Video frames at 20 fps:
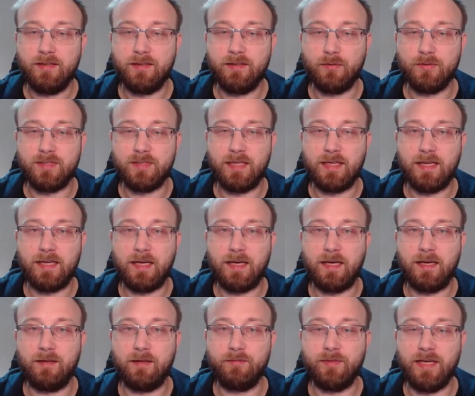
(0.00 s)
It was like
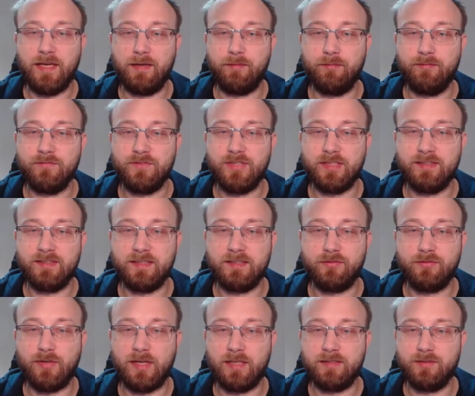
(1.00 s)
just
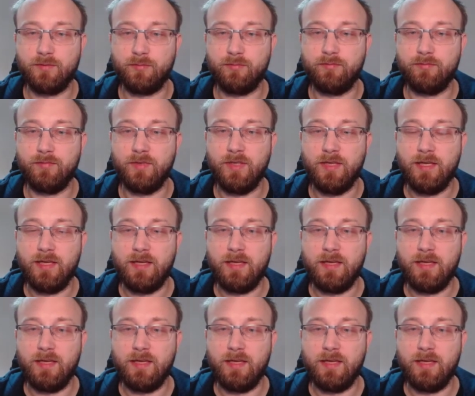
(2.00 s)
extract some